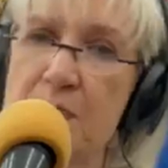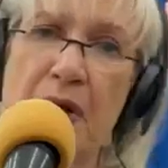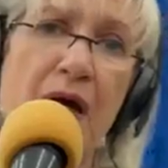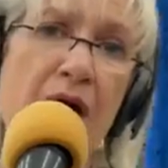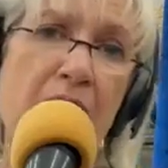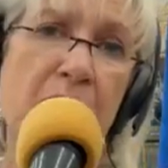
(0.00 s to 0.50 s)
was
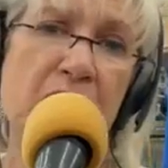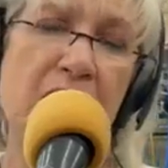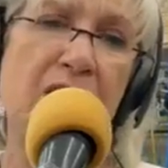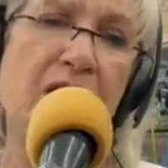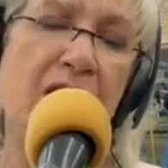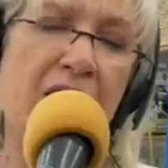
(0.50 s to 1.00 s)
bummed
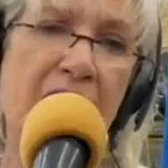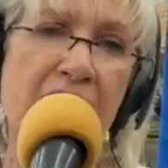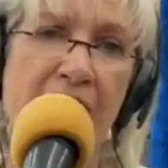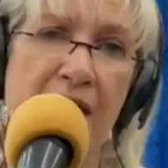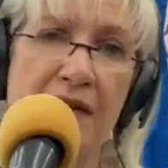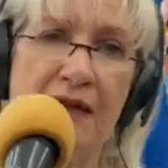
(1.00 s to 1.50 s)

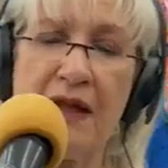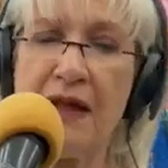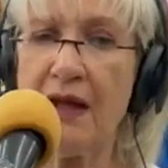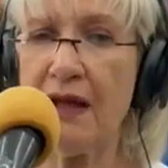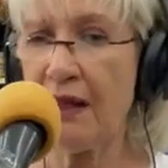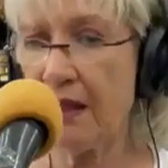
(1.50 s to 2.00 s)
that
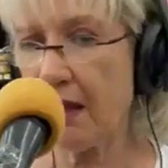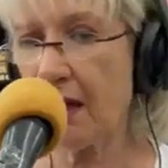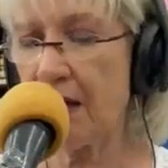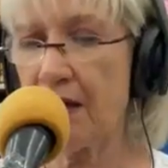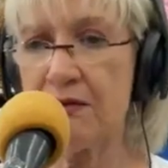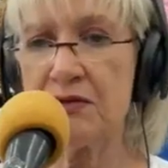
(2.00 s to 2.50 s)
they
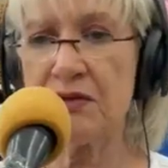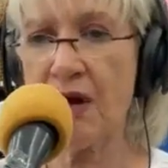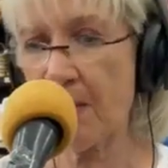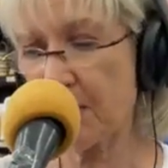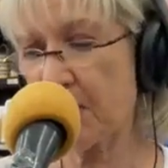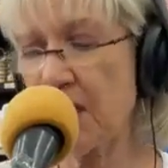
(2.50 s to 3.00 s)

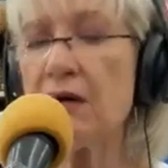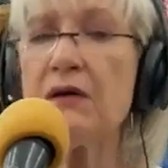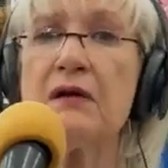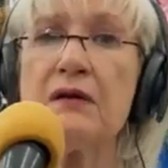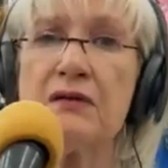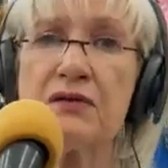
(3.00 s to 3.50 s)

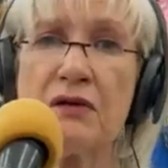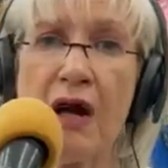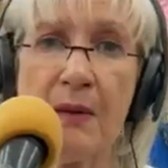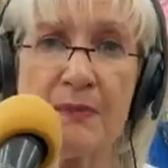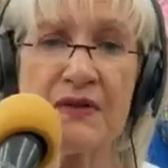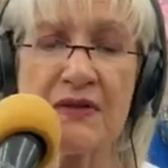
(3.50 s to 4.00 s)
Tero
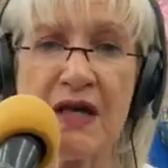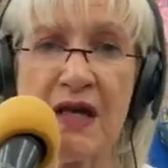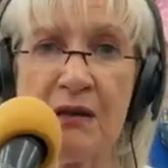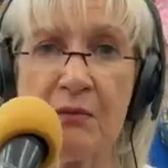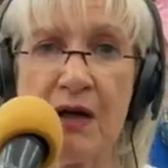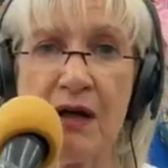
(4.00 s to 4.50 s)
dropped
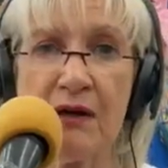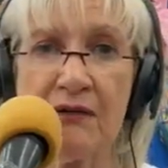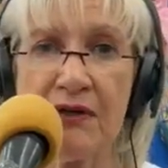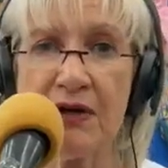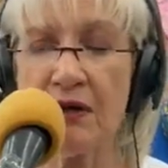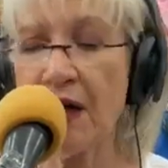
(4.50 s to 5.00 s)
some
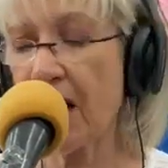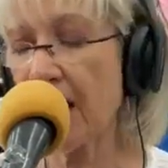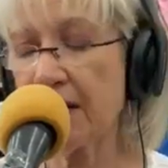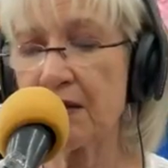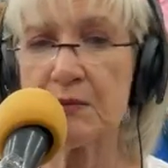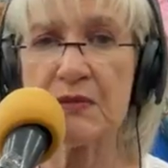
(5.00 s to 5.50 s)
of their
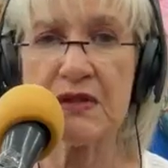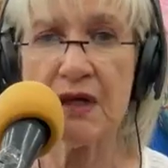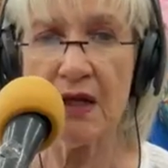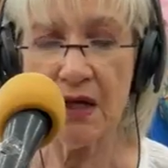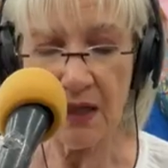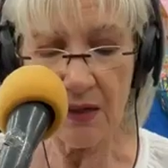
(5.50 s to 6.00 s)
items.
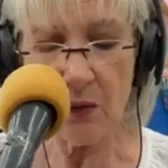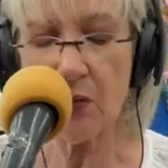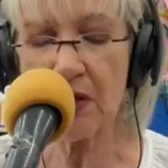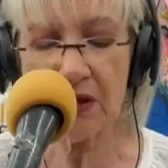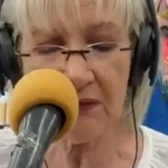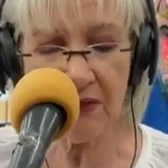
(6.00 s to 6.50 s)
And
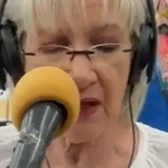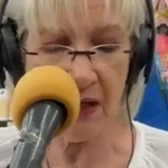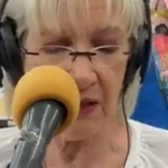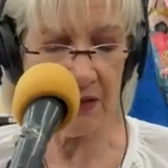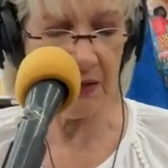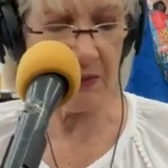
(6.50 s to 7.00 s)
one of the
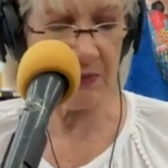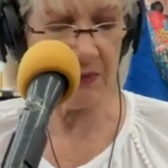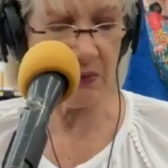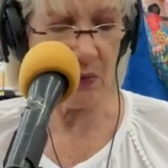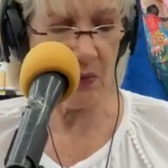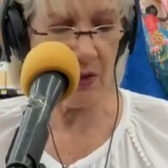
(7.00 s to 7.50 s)
items